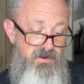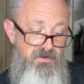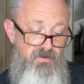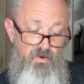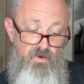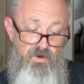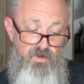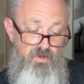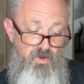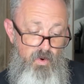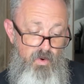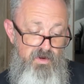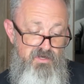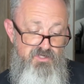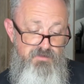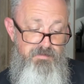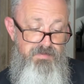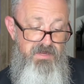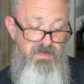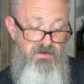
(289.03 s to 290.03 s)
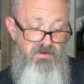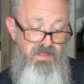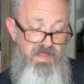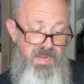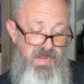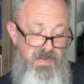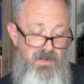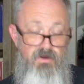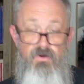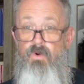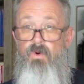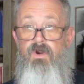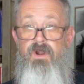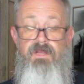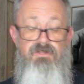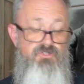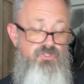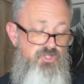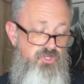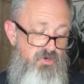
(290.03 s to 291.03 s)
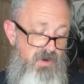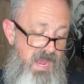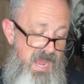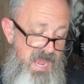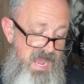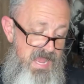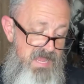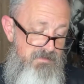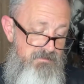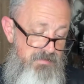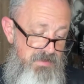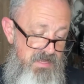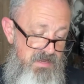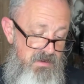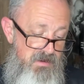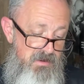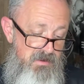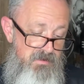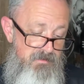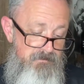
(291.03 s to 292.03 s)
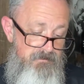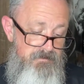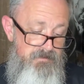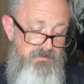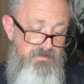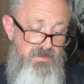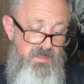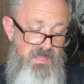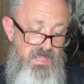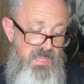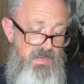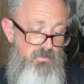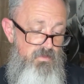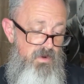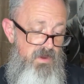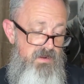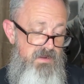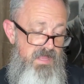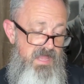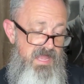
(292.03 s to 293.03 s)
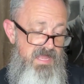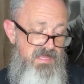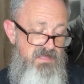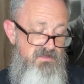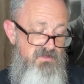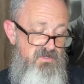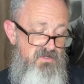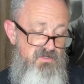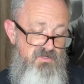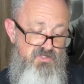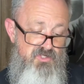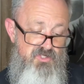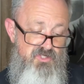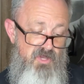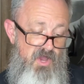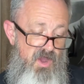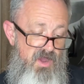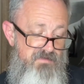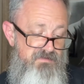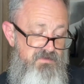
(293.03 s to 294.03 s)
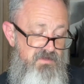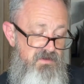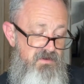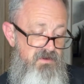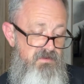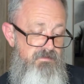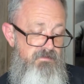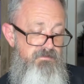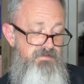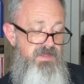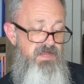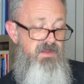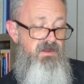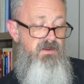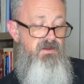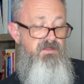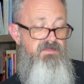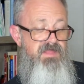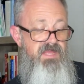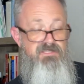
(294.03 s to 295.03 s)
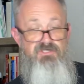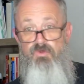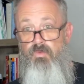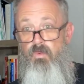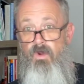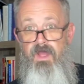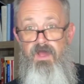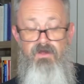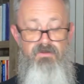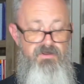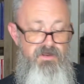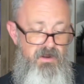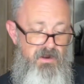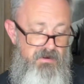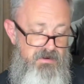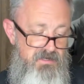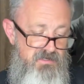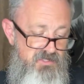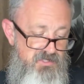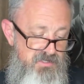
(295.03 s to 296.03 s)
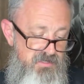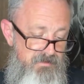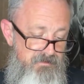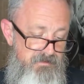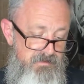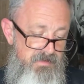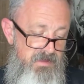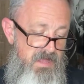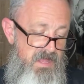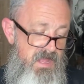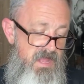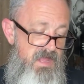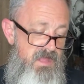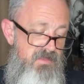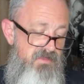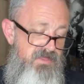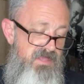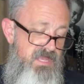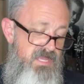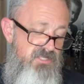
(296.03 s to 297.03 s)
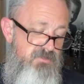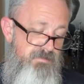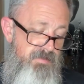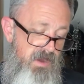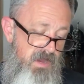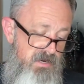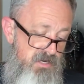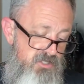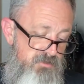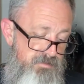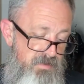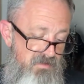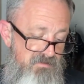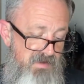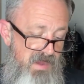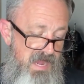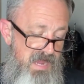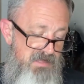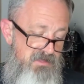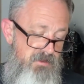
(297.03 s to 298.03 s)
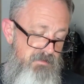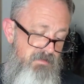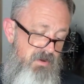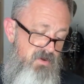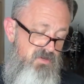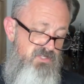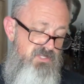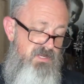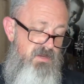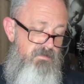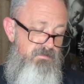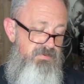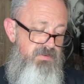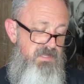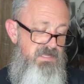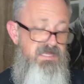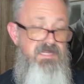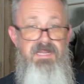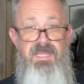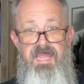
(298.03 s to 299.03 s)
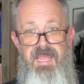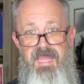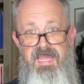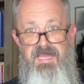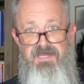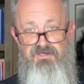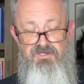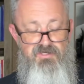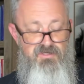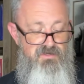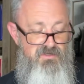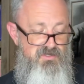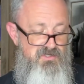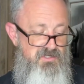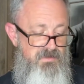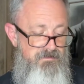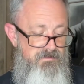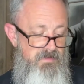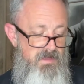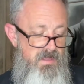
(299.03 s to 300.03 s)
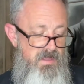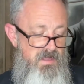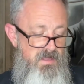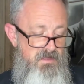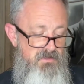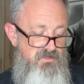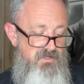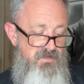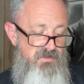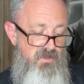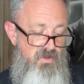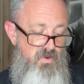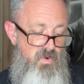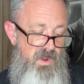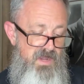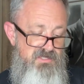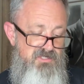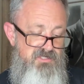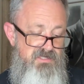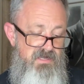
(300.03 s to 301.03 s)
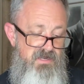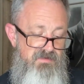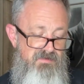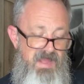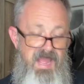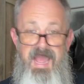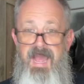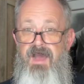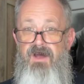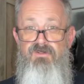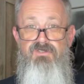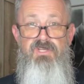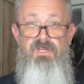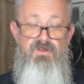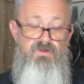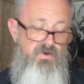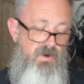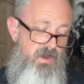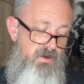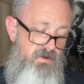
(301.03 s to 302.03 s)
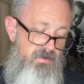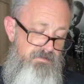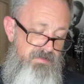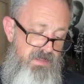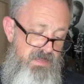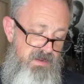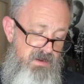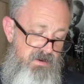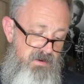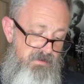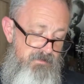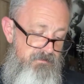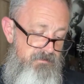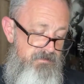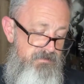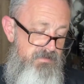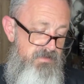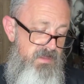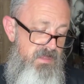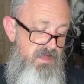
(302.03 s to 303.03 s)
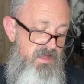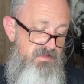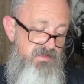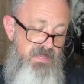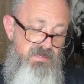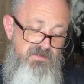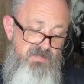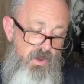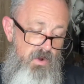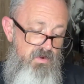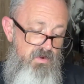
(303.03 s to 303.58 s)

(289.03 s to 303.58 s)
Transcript: or coarse beard hair or a dry beard and want a softer beard that's well nourished? These butters provide the most complete answers to the question of how to grow a beard. They don't